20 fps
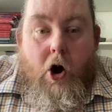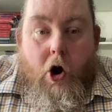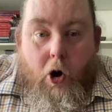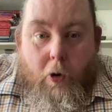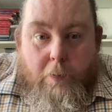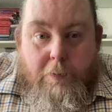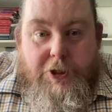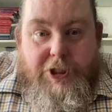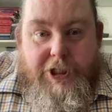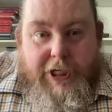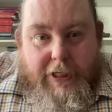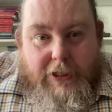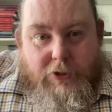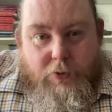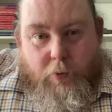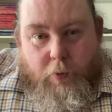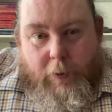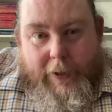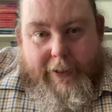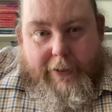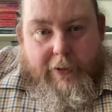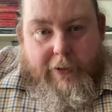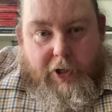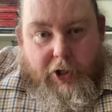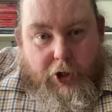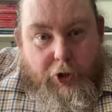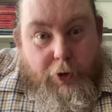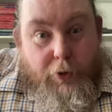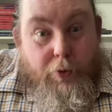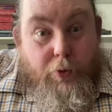Objects will
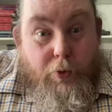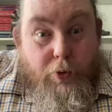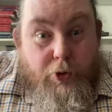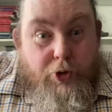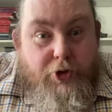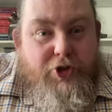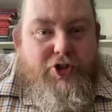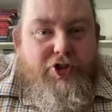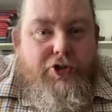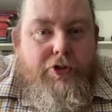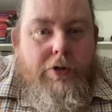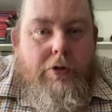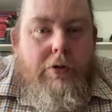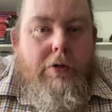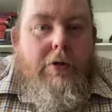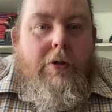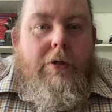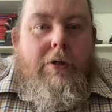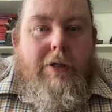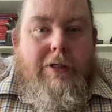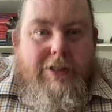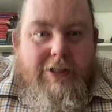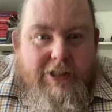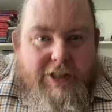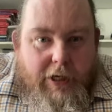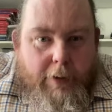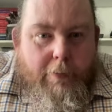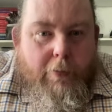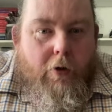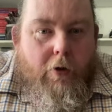lose
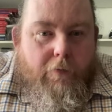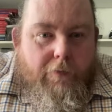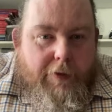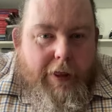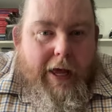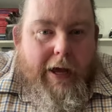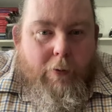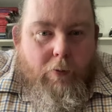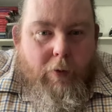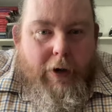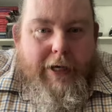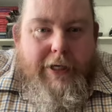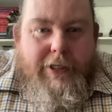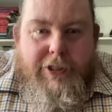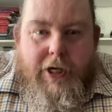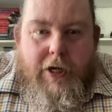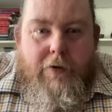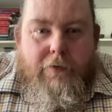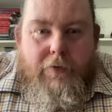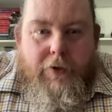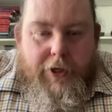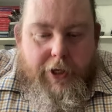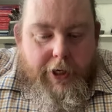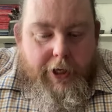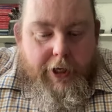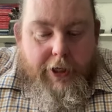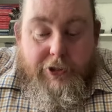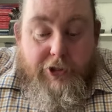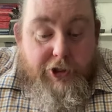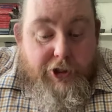some of that weight over
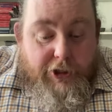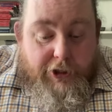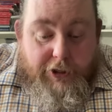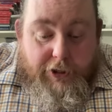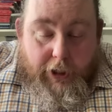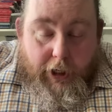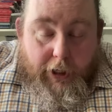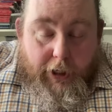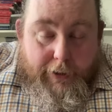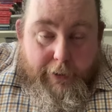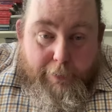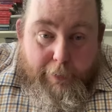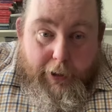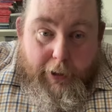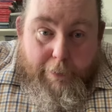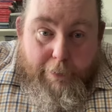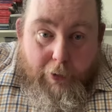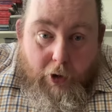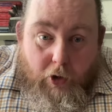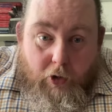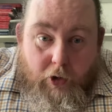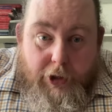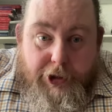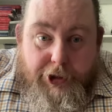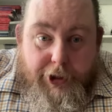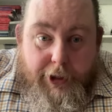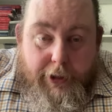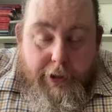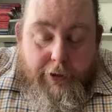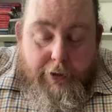years, just either by
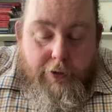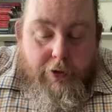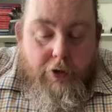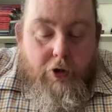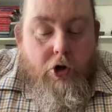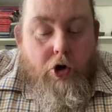polishing,